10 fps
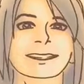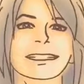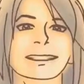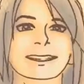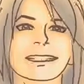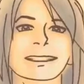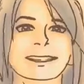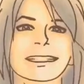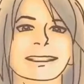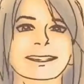this is like the
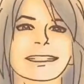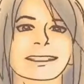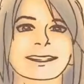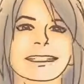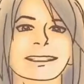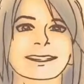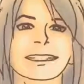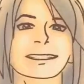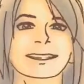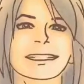hallmark of like
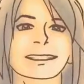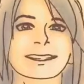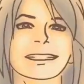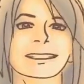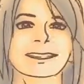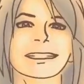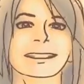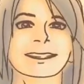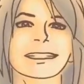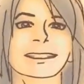media about siblings